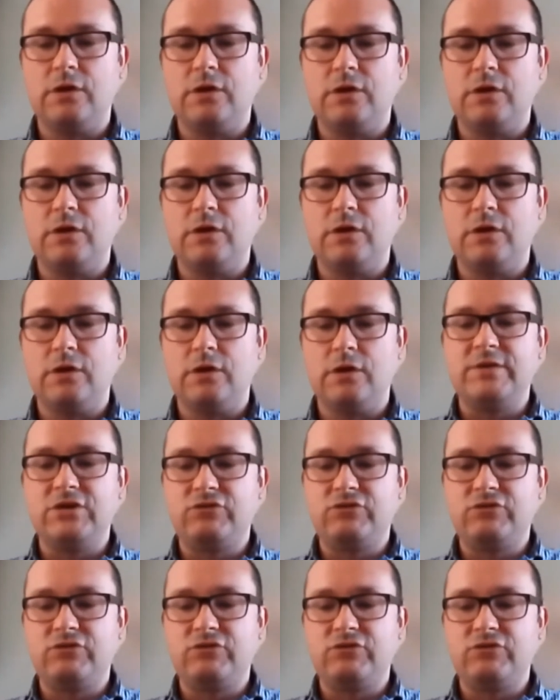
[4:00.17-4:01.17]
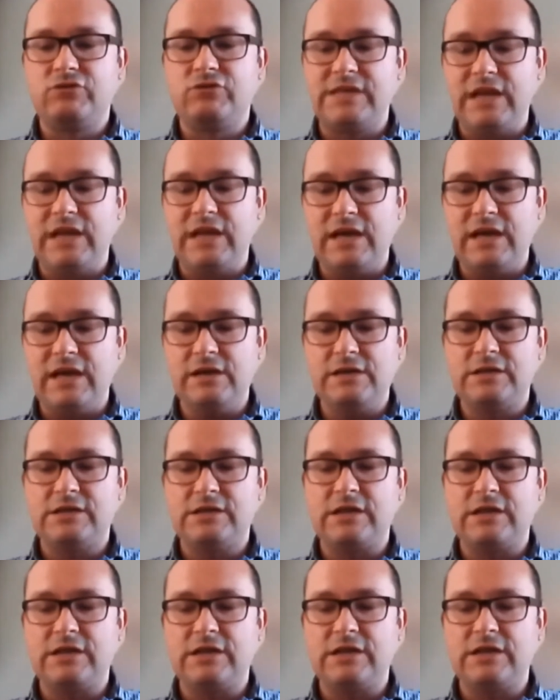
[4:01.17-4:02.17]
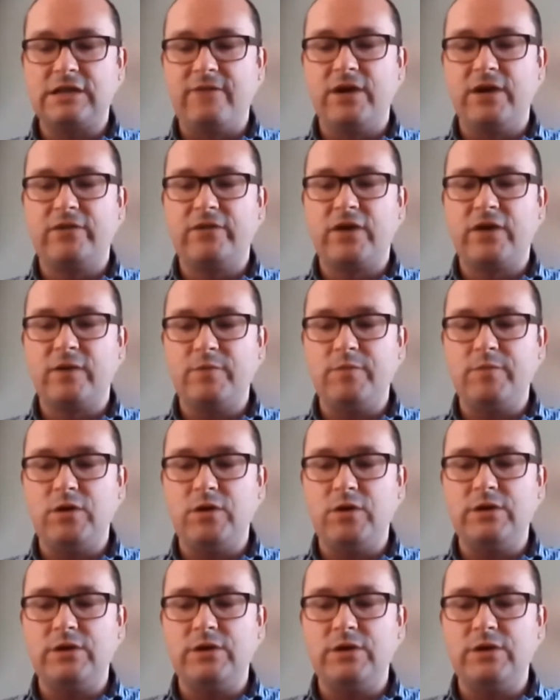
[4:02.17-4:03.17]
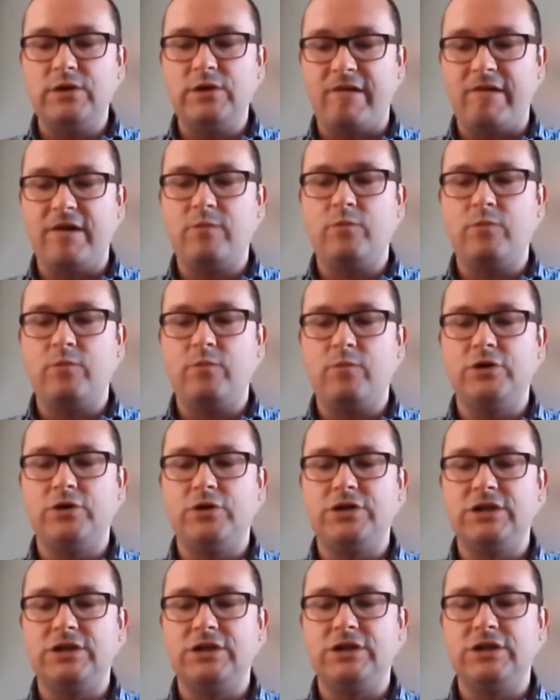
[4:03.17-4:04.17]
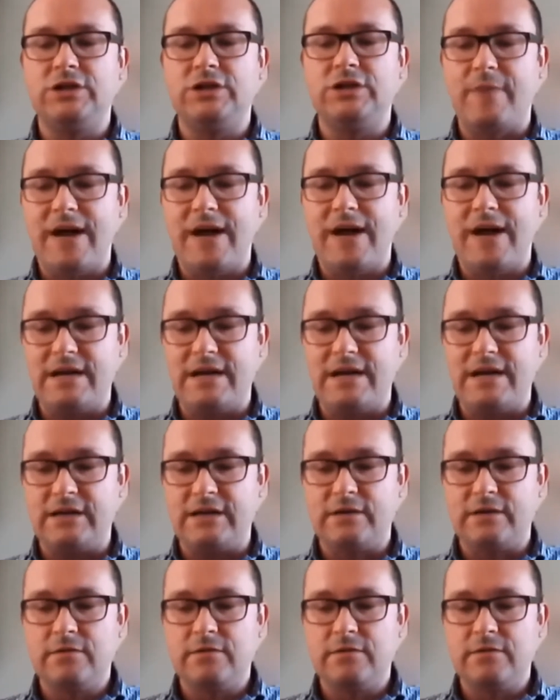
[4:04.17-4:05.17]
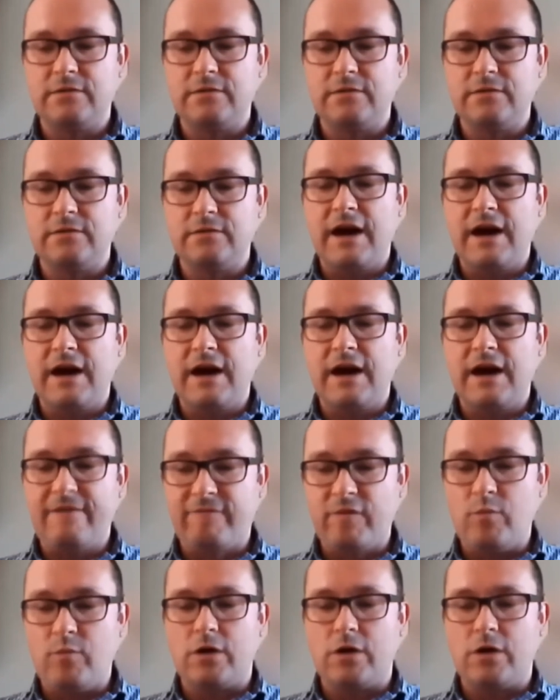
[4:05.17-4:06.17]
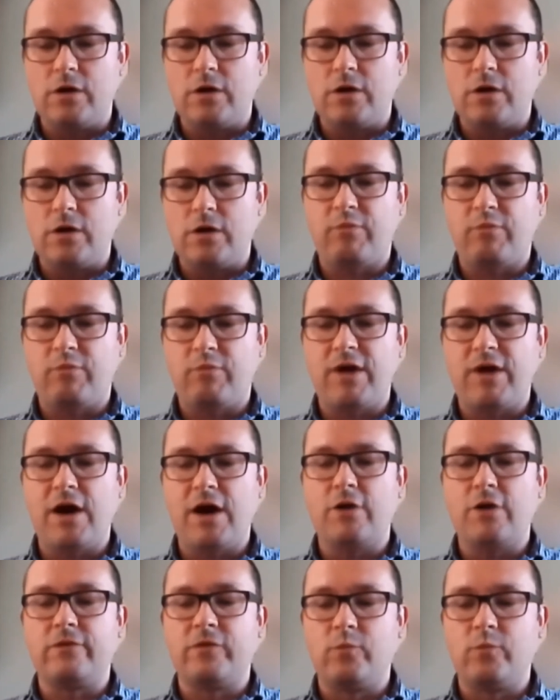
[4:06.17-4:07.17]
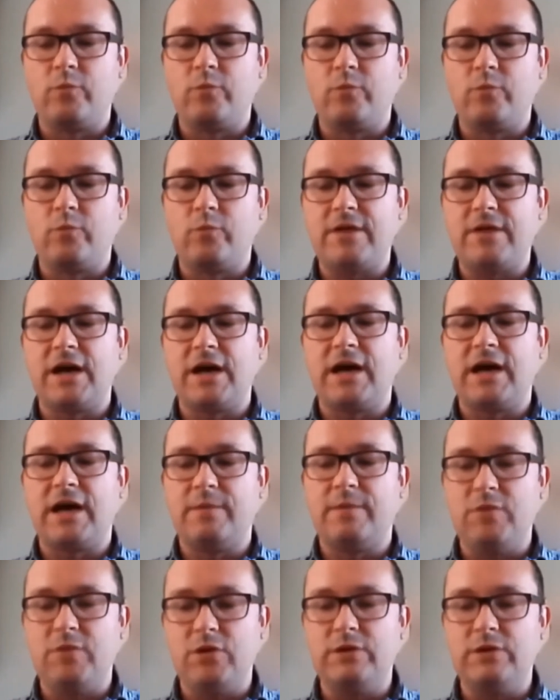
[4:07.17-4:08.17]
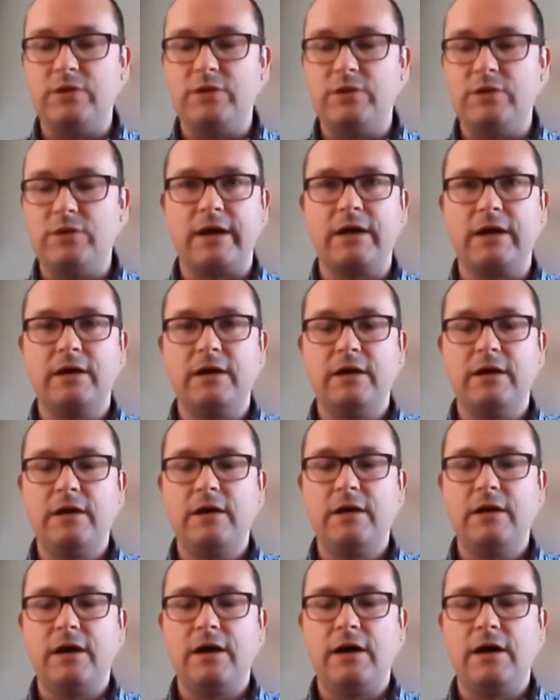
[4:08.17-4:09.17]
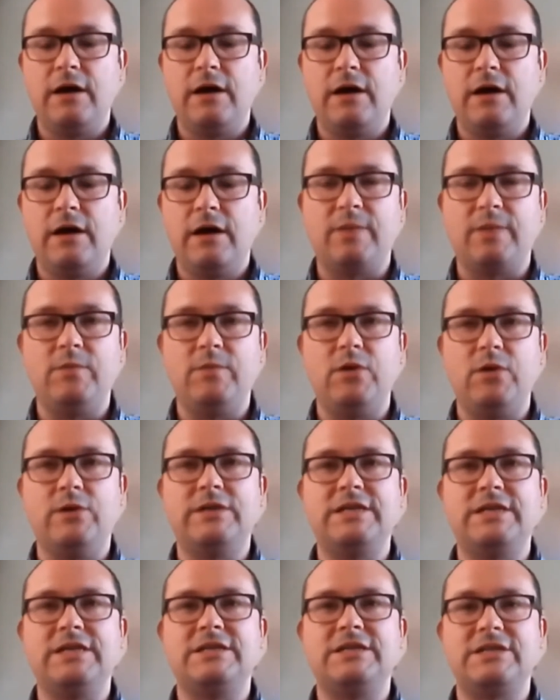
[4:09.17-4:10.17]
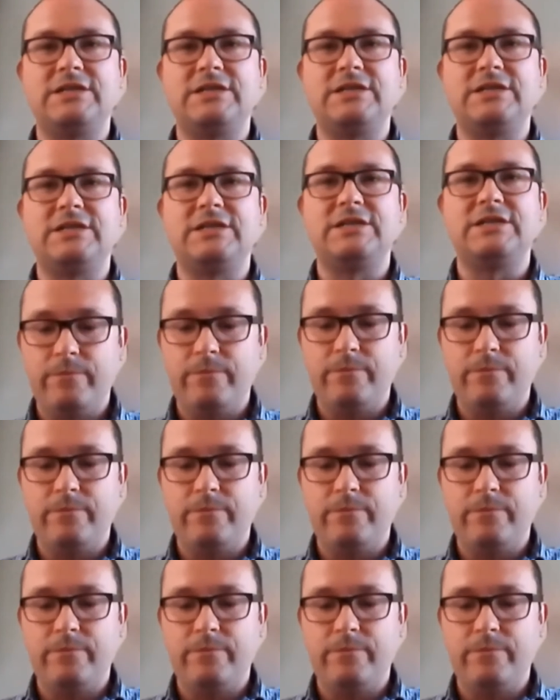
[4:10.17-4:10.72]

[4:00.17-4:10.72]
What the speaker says: have demonstrated a resilience and a level of community spirit which is to be commended, and everyone should be proud of the way they've kept their communities going and kept their communities safe.